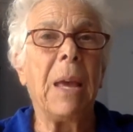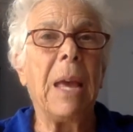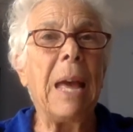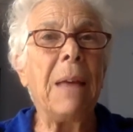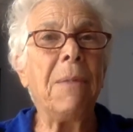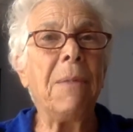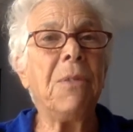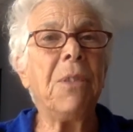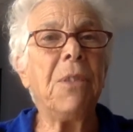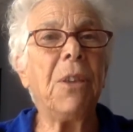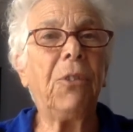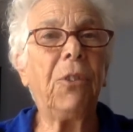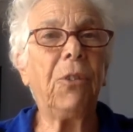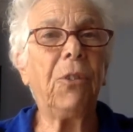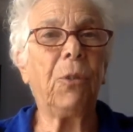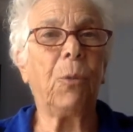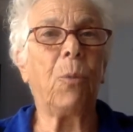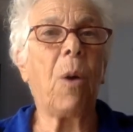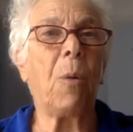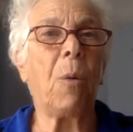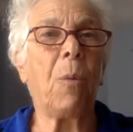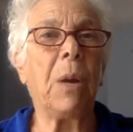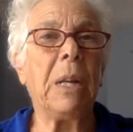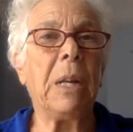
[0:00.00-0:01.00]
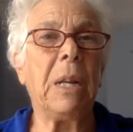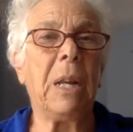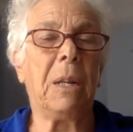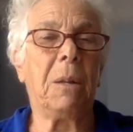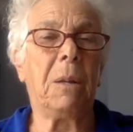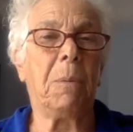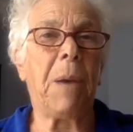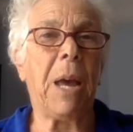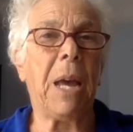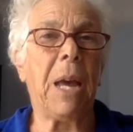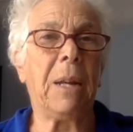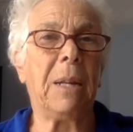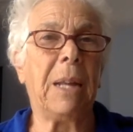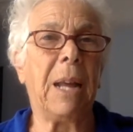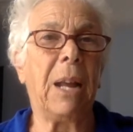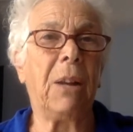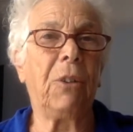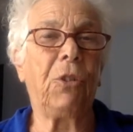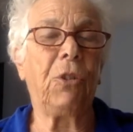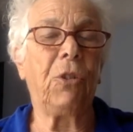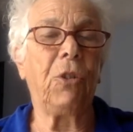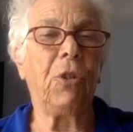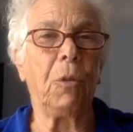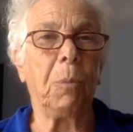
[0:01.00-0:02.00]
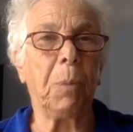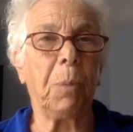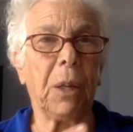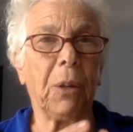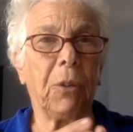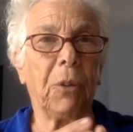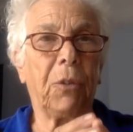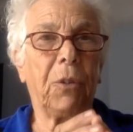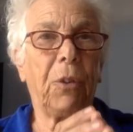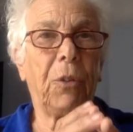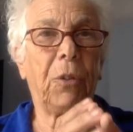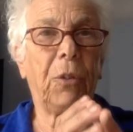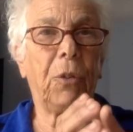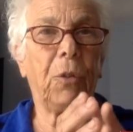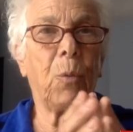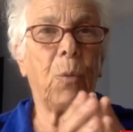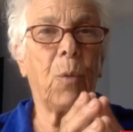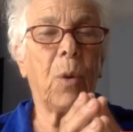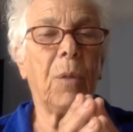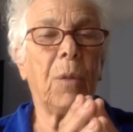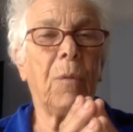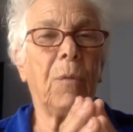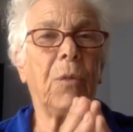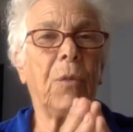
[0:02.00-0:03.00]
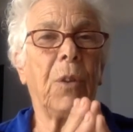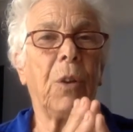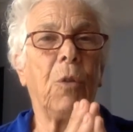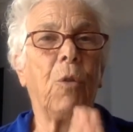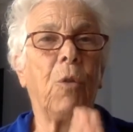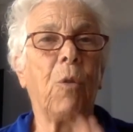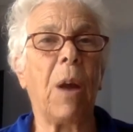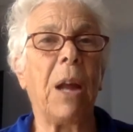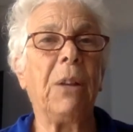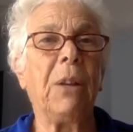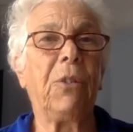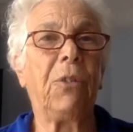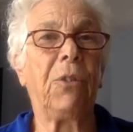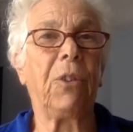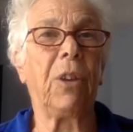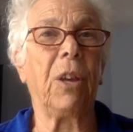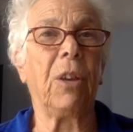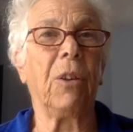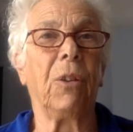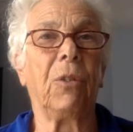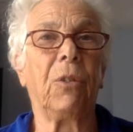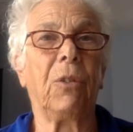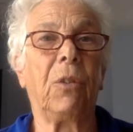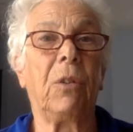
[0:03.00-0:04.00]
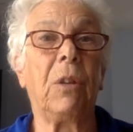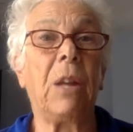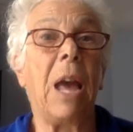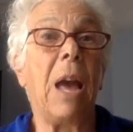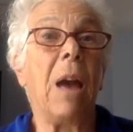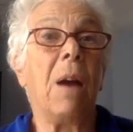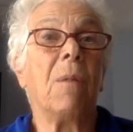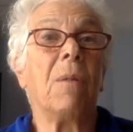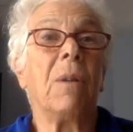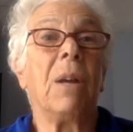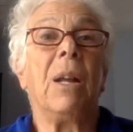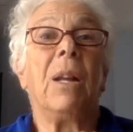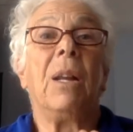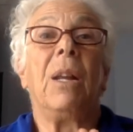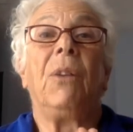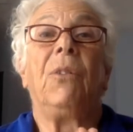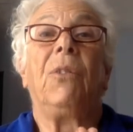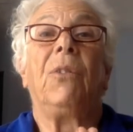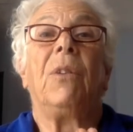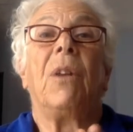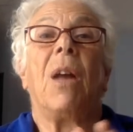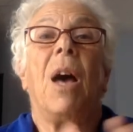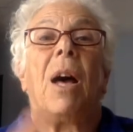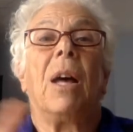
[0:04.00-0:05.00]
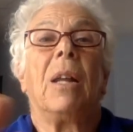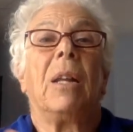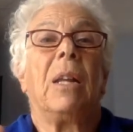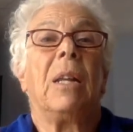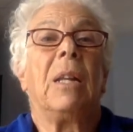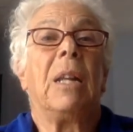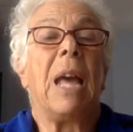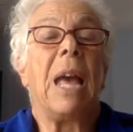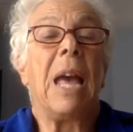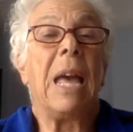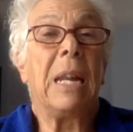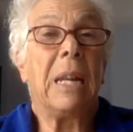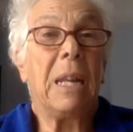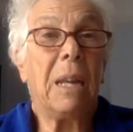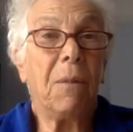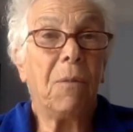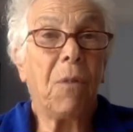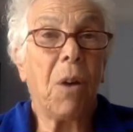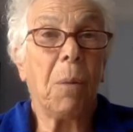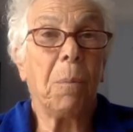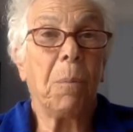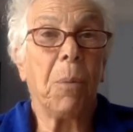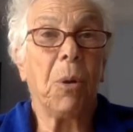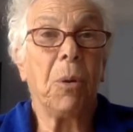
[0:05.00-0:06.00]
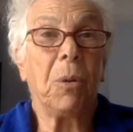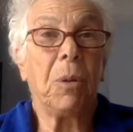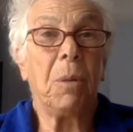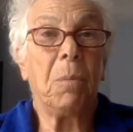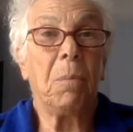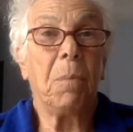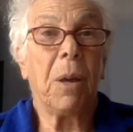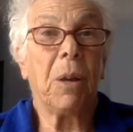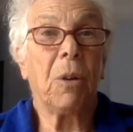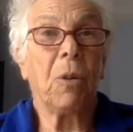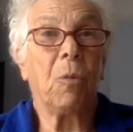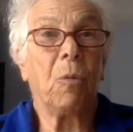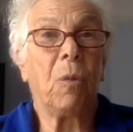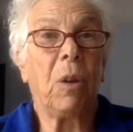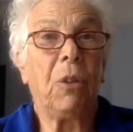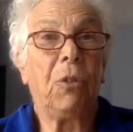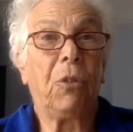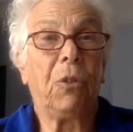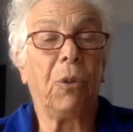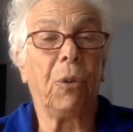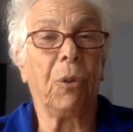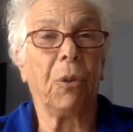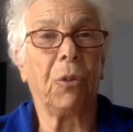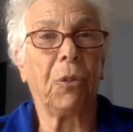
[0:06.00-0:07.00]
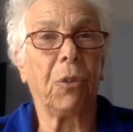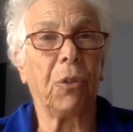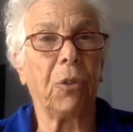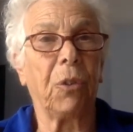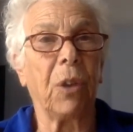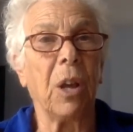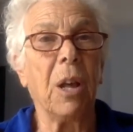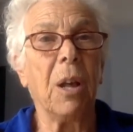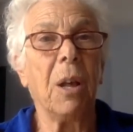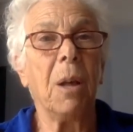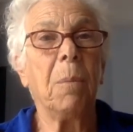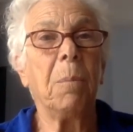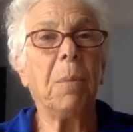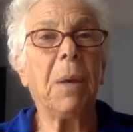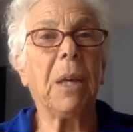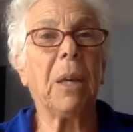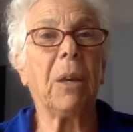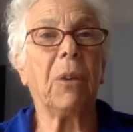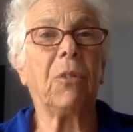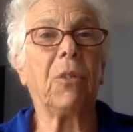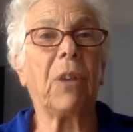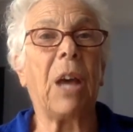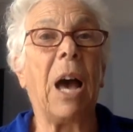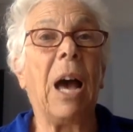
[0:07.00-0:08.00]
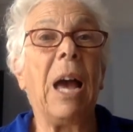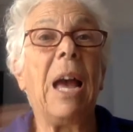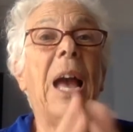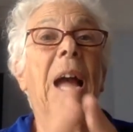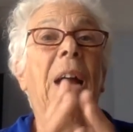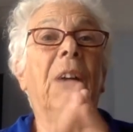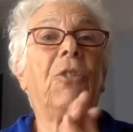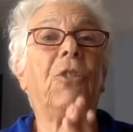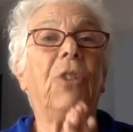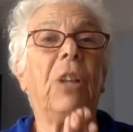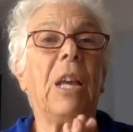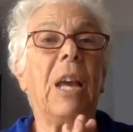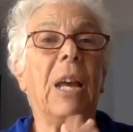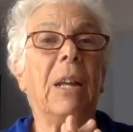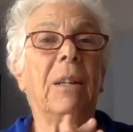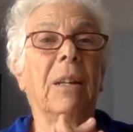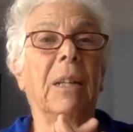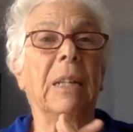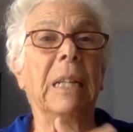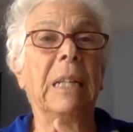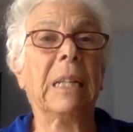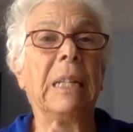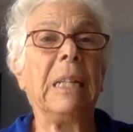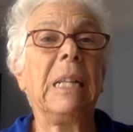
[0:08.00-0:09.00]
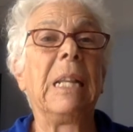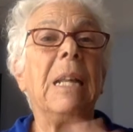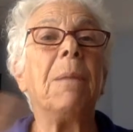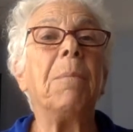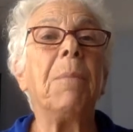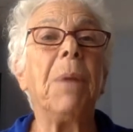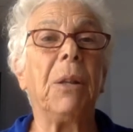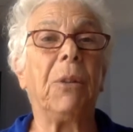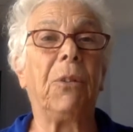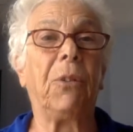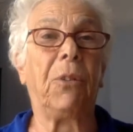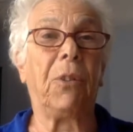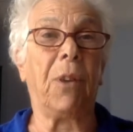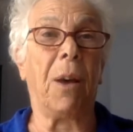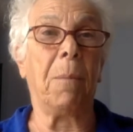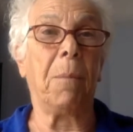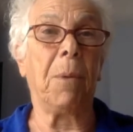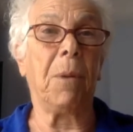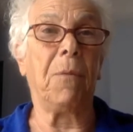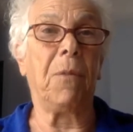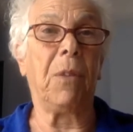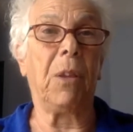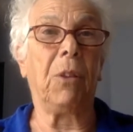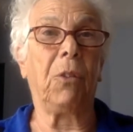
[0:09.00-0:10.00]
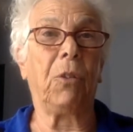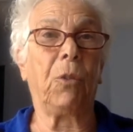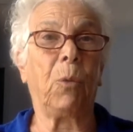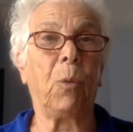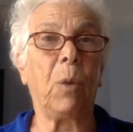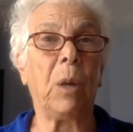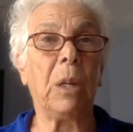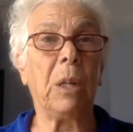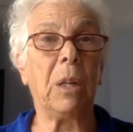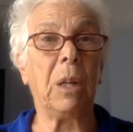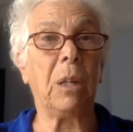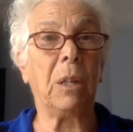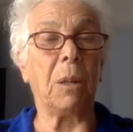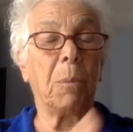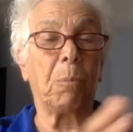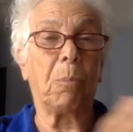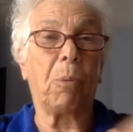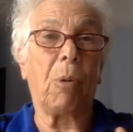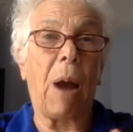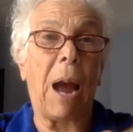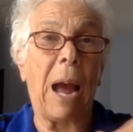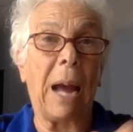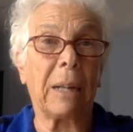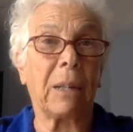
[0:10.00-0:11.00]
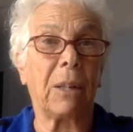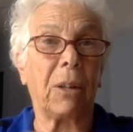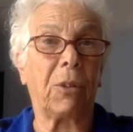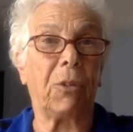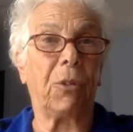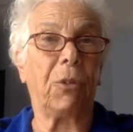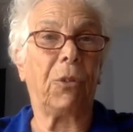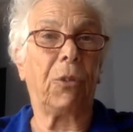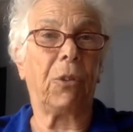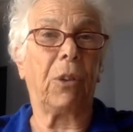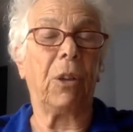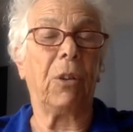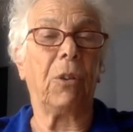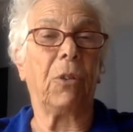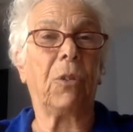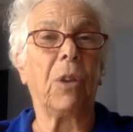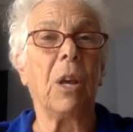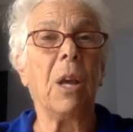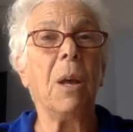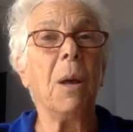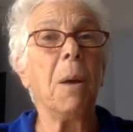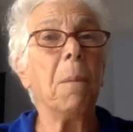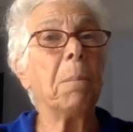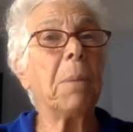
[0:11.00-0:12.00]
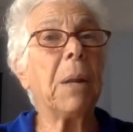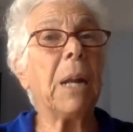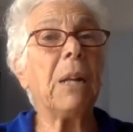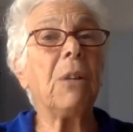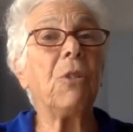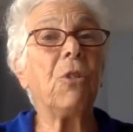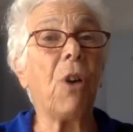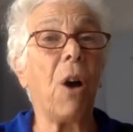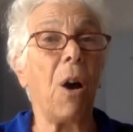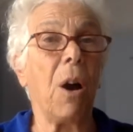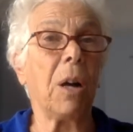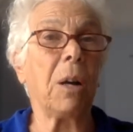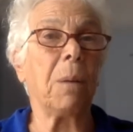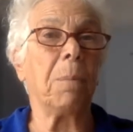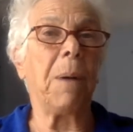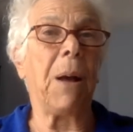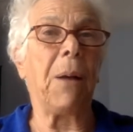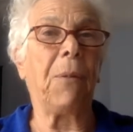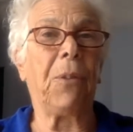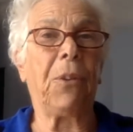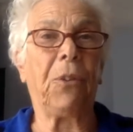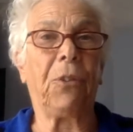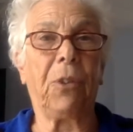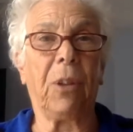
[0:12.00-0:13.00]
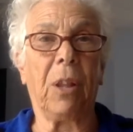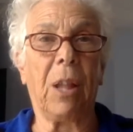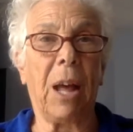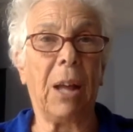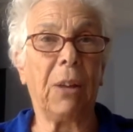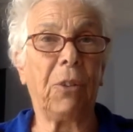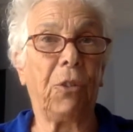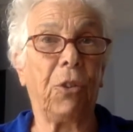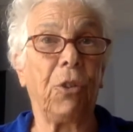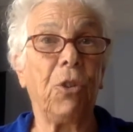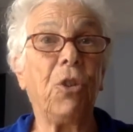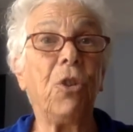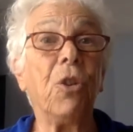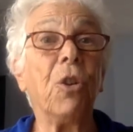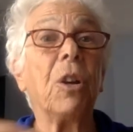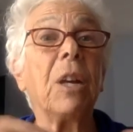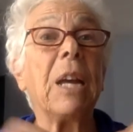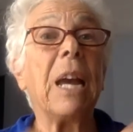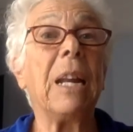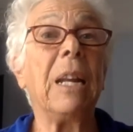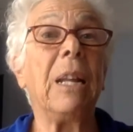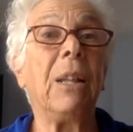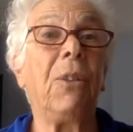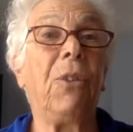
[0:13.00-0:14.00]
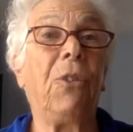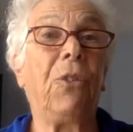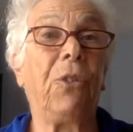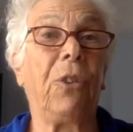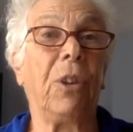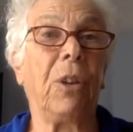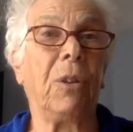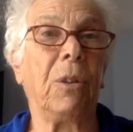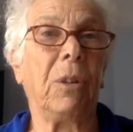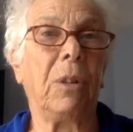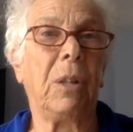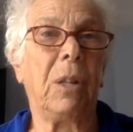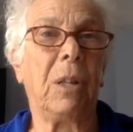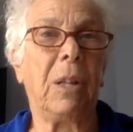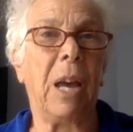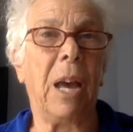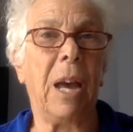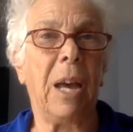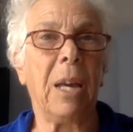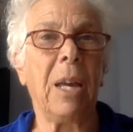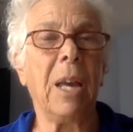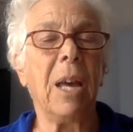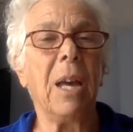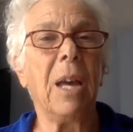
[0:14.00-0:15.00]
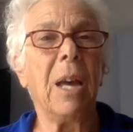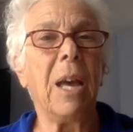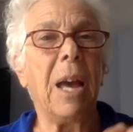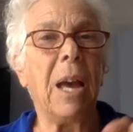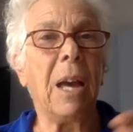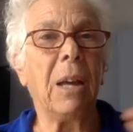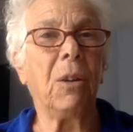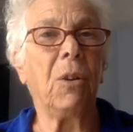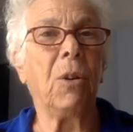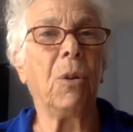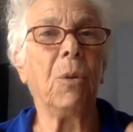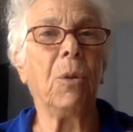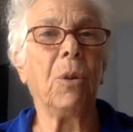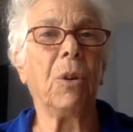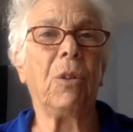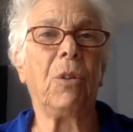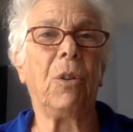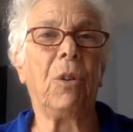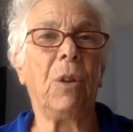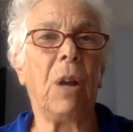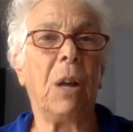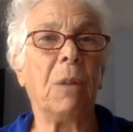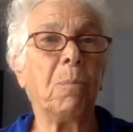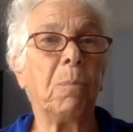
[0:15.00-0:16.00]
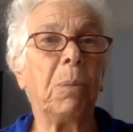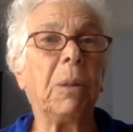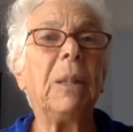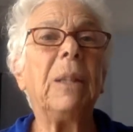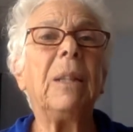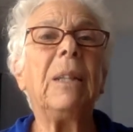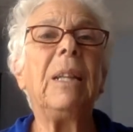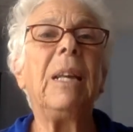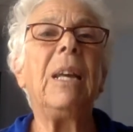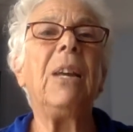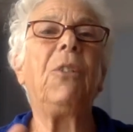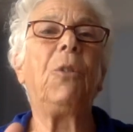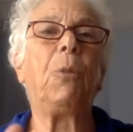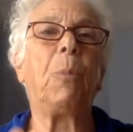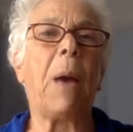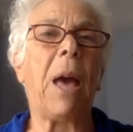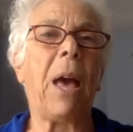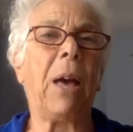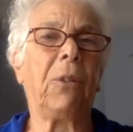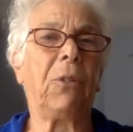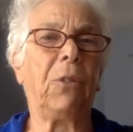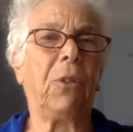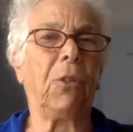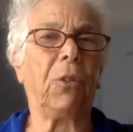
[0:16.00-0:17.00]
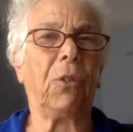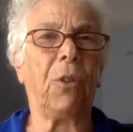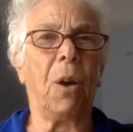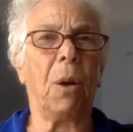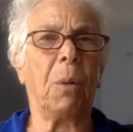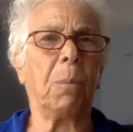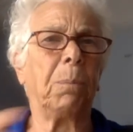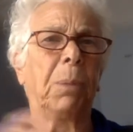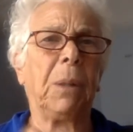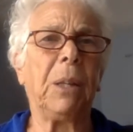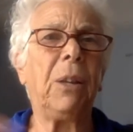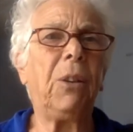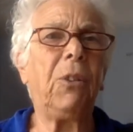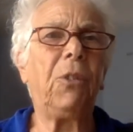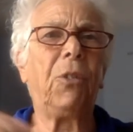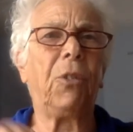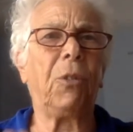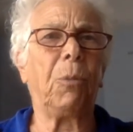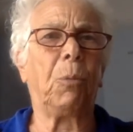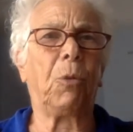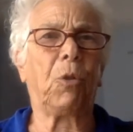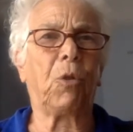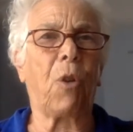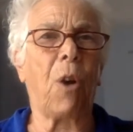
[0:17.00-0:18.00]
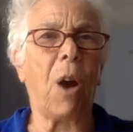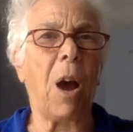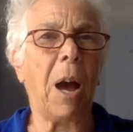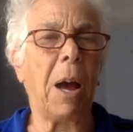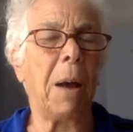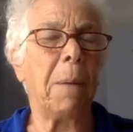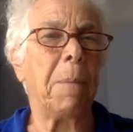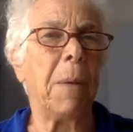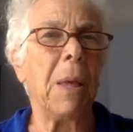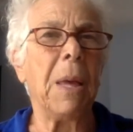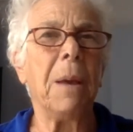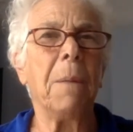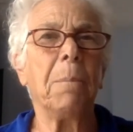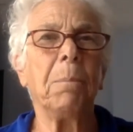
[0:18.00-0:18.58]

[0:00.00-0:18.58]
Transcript: And this is what we need to pay attention to because this is one of the great skills. Now, it is not in any of our Birthing Better resources because I actually had to limit some of this. We did the practical skills, but I talk about this a lot. So you're getting the skill today. And who and please pass this on. Please subscribe.